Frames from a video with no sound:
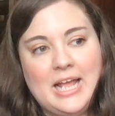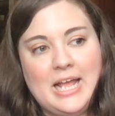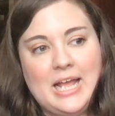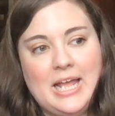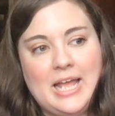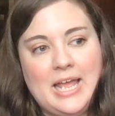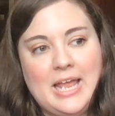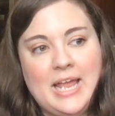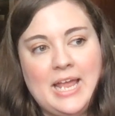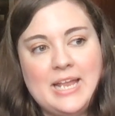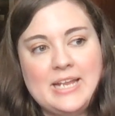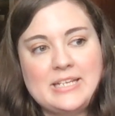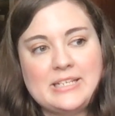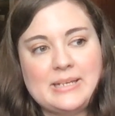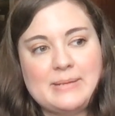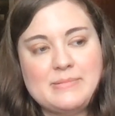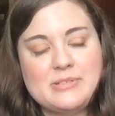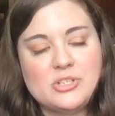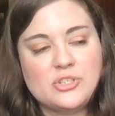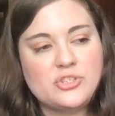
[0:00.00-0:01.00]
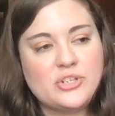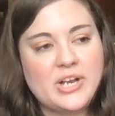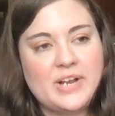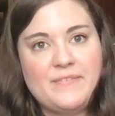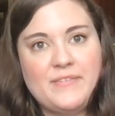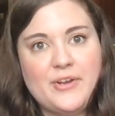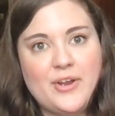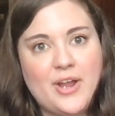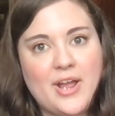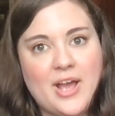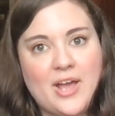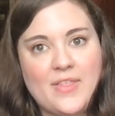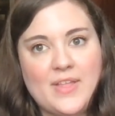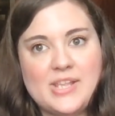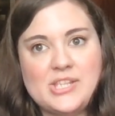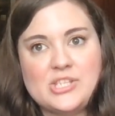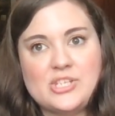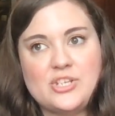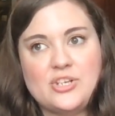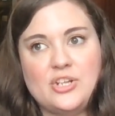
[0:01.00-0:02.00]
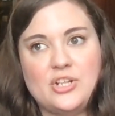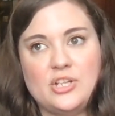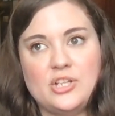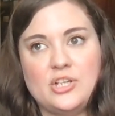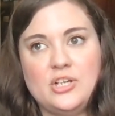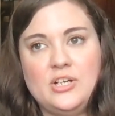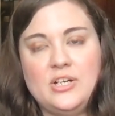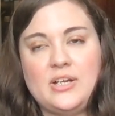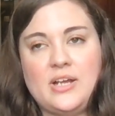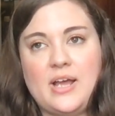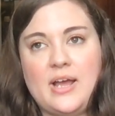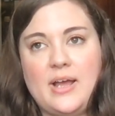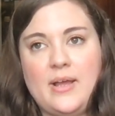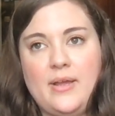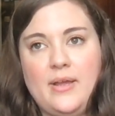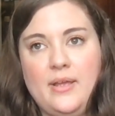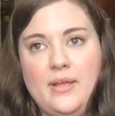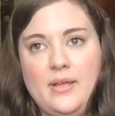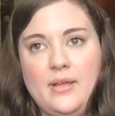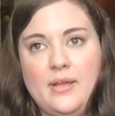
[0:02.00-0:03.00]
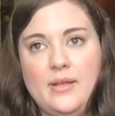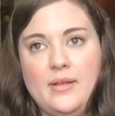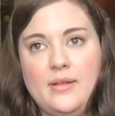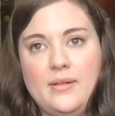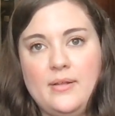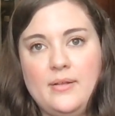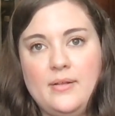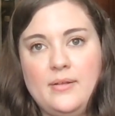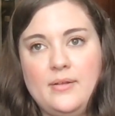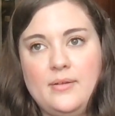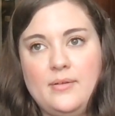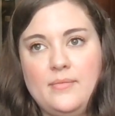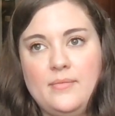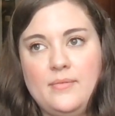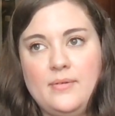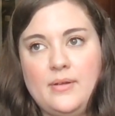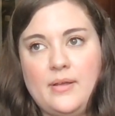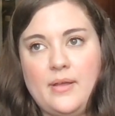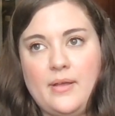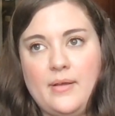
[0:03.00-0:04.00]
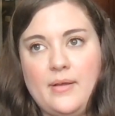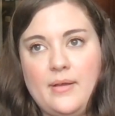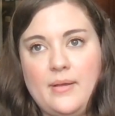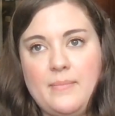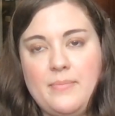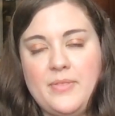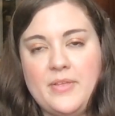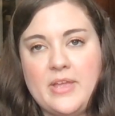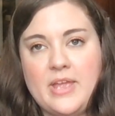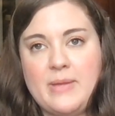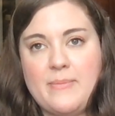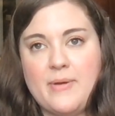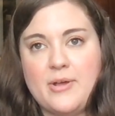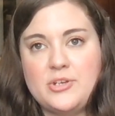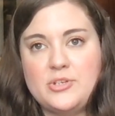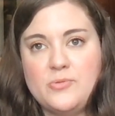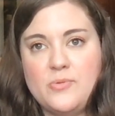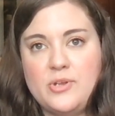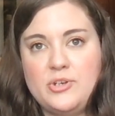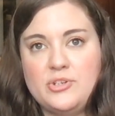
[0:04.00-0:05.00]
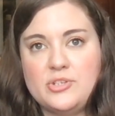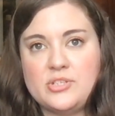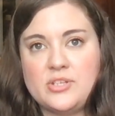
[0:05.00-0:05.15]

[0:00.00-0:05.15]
and I'm still trying to figure out how that's gonna look. I am thinking about doing just